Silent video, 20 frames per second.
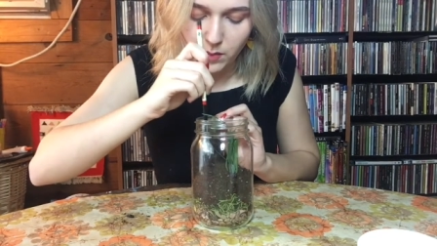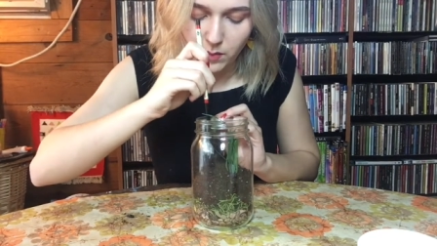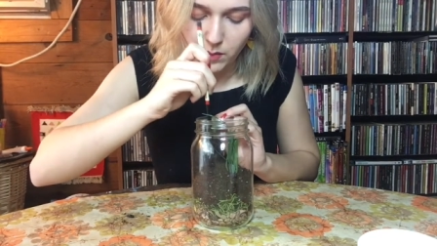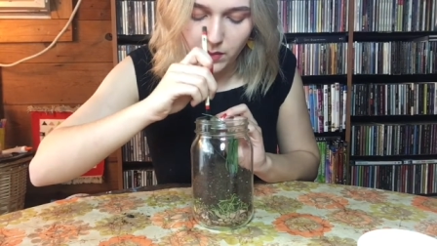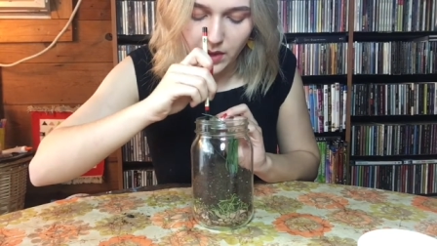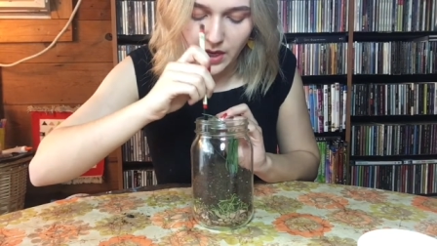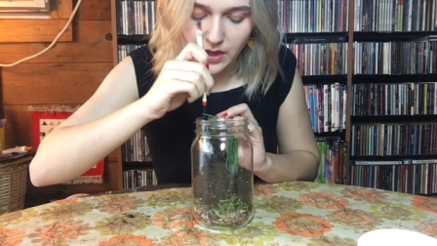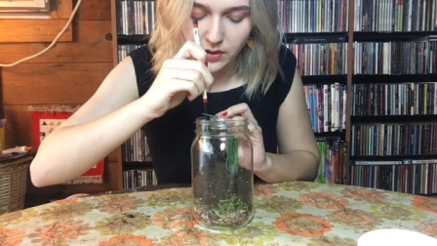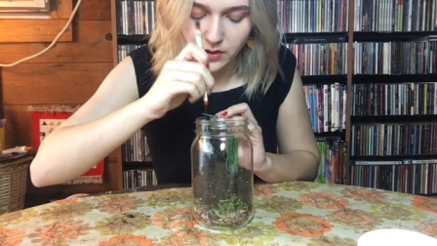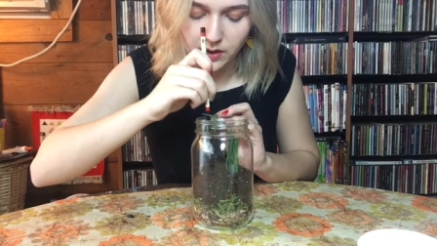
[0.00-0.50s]

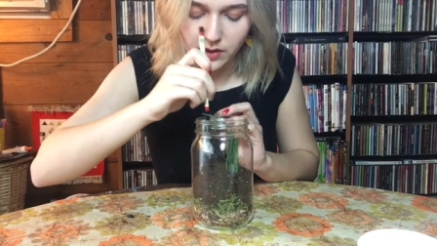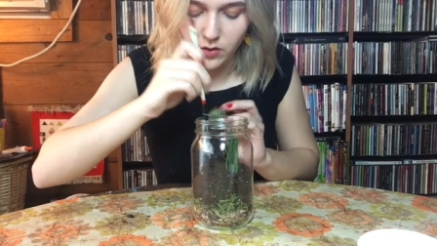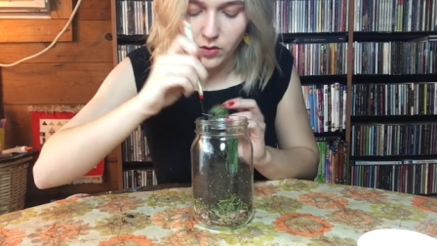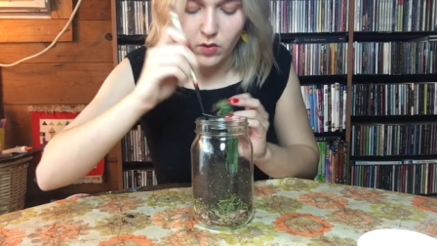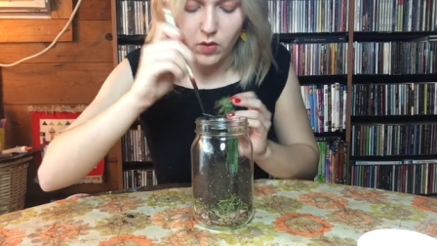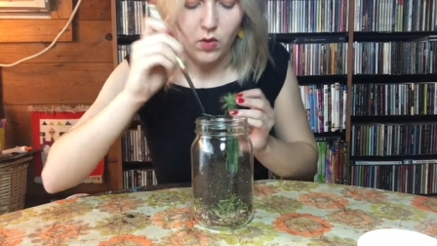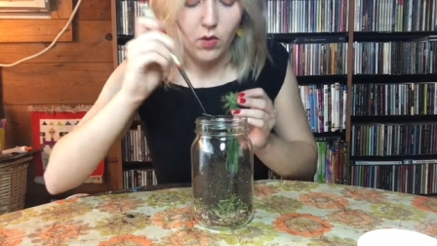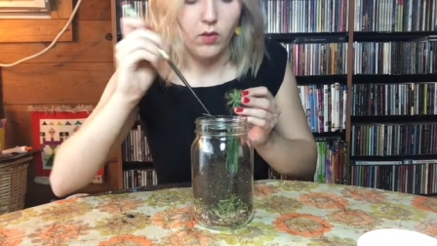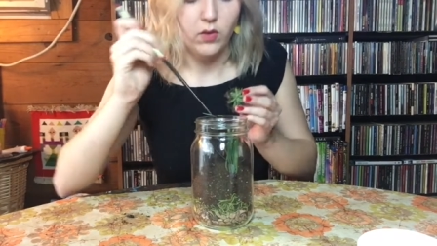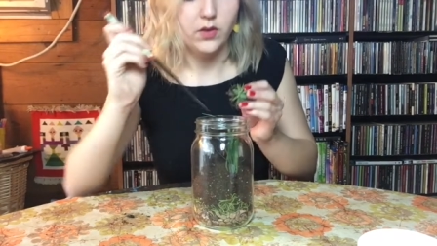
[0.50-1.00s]
make a little
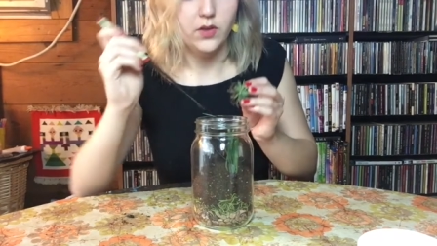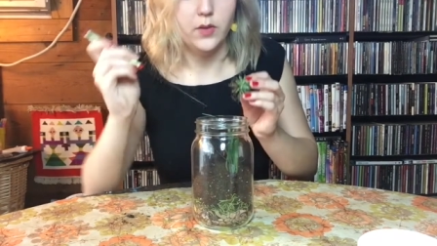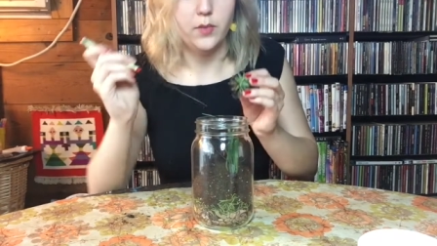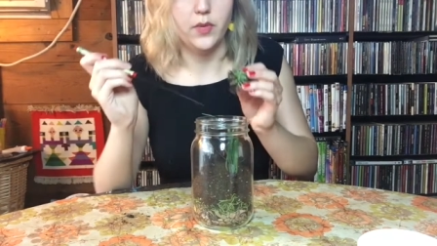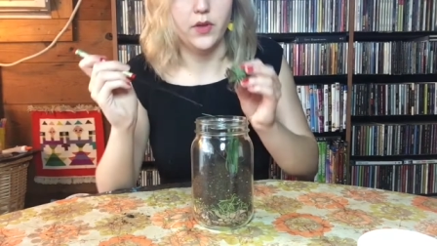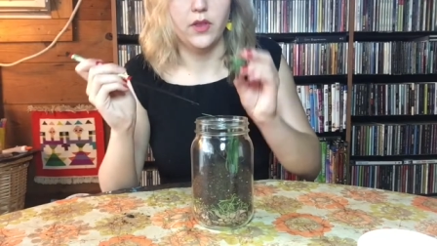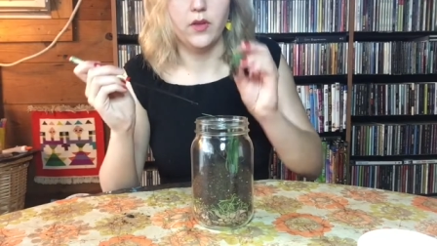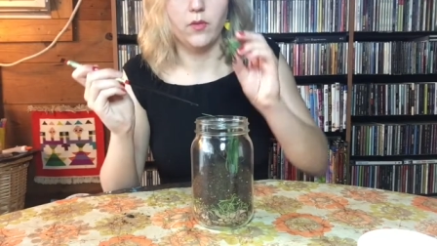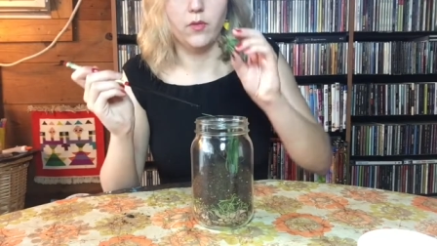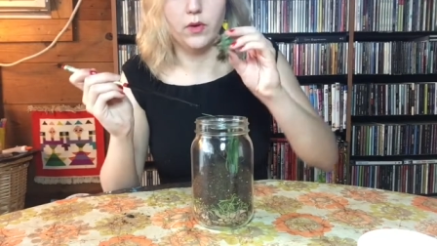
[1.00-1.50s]
hole to
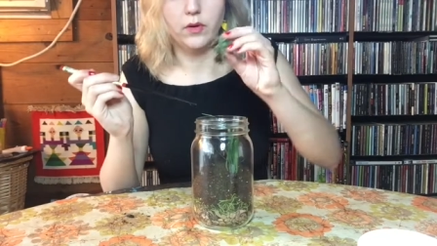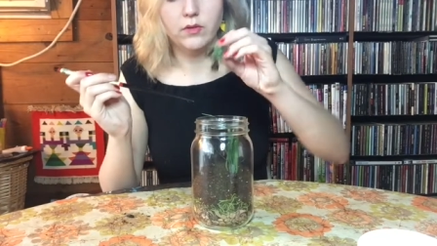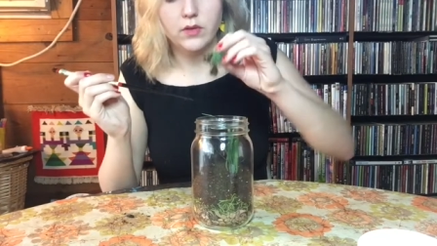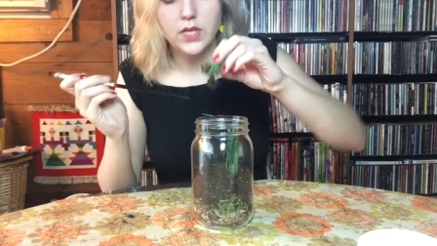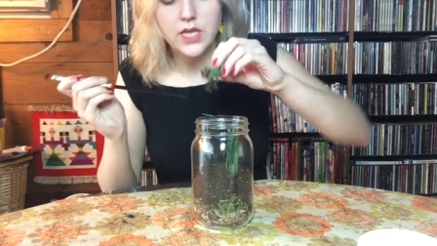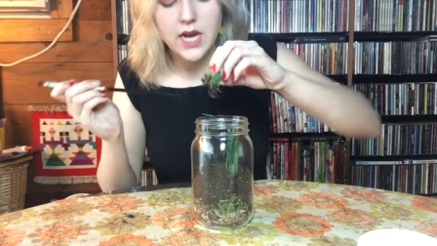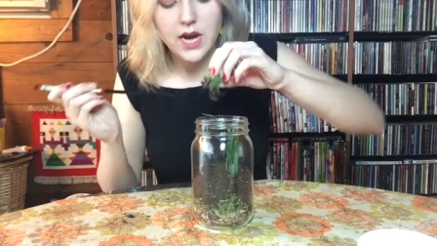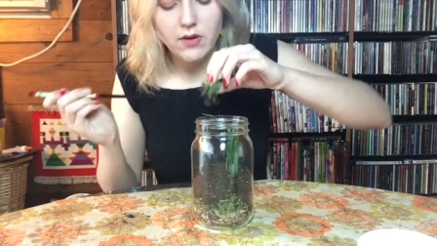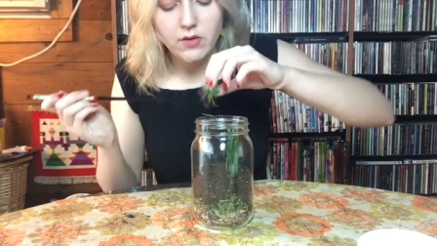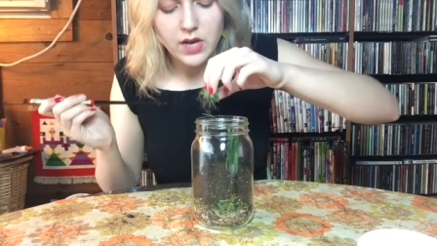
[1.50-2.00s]
put the roots
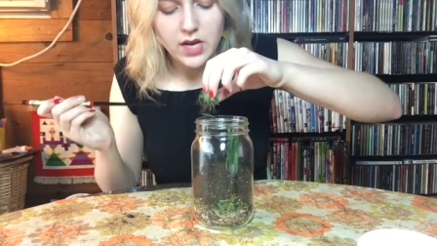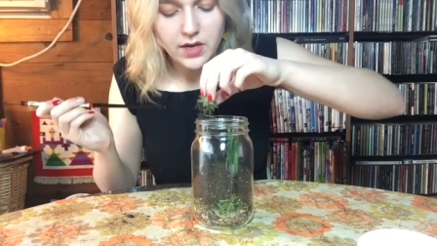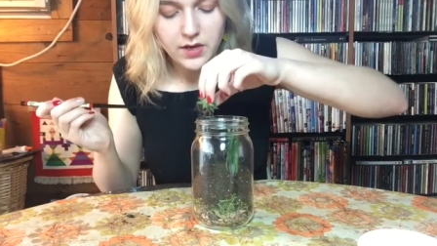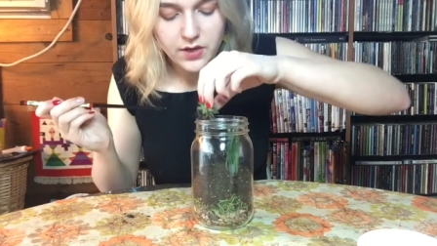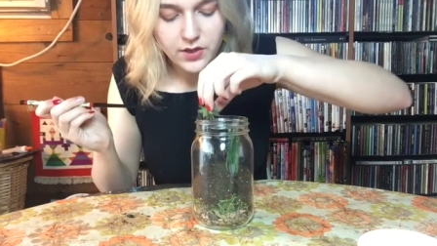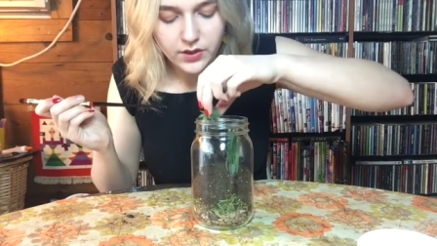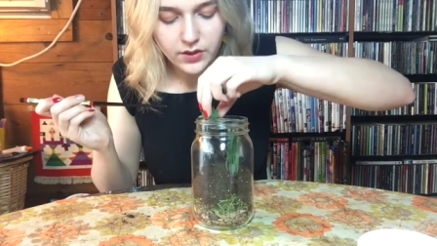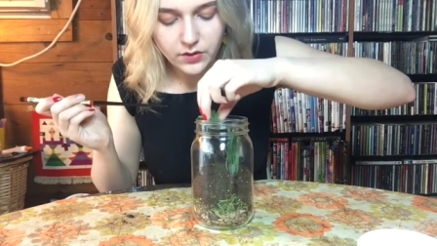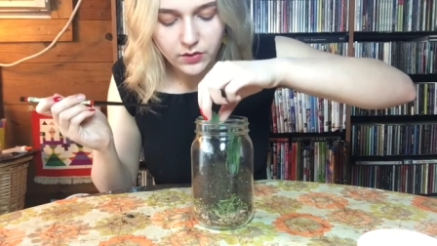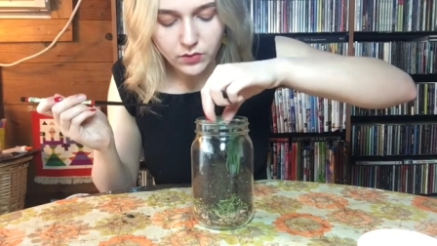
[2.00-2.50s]
down
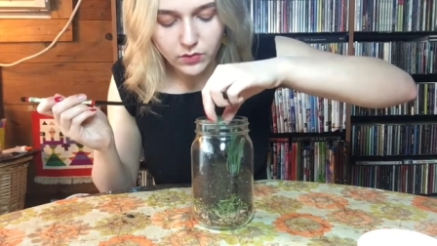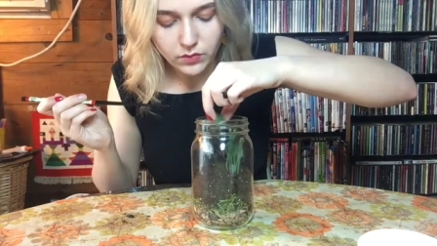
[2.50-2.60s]
into